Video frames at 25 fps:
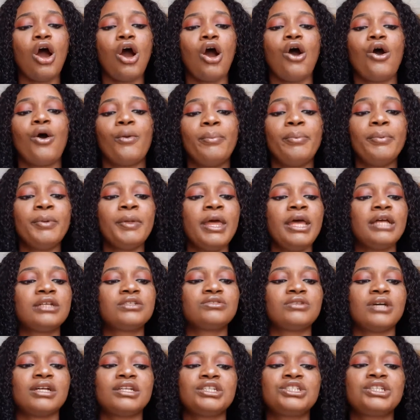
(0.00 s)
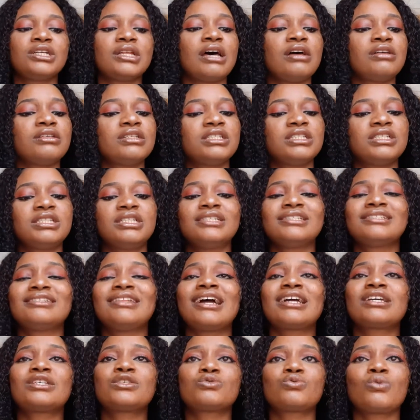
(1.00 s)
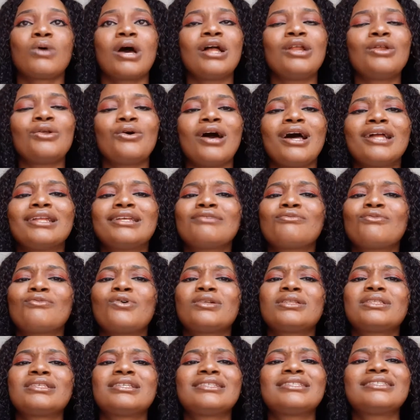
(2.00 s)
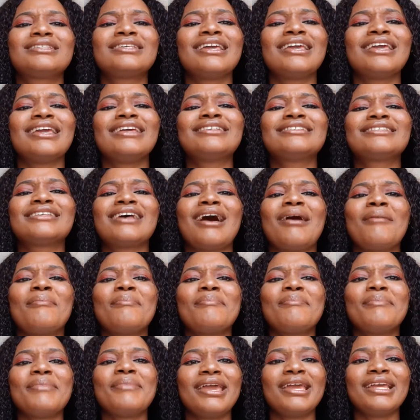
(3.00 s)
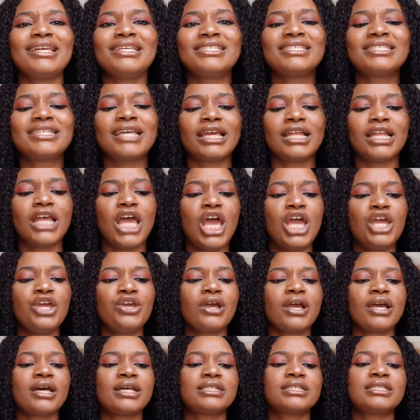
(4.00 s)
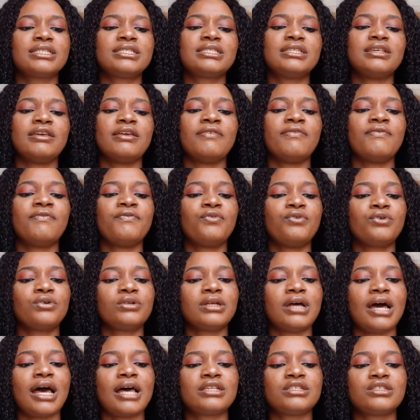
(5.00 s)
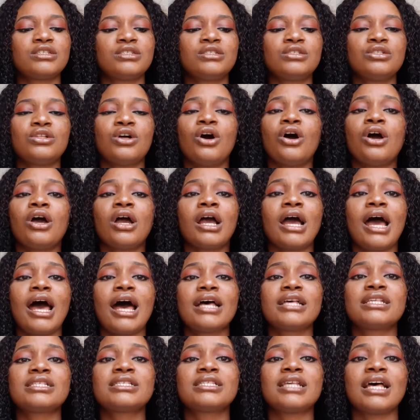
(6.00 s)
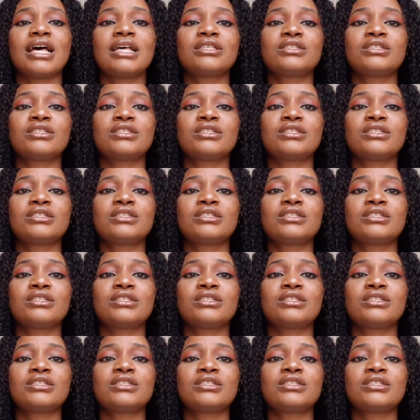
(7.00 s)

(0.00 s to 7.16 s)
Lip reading: up. Traditional dishes like swallow, and the quantity is amazing. You can see food as long as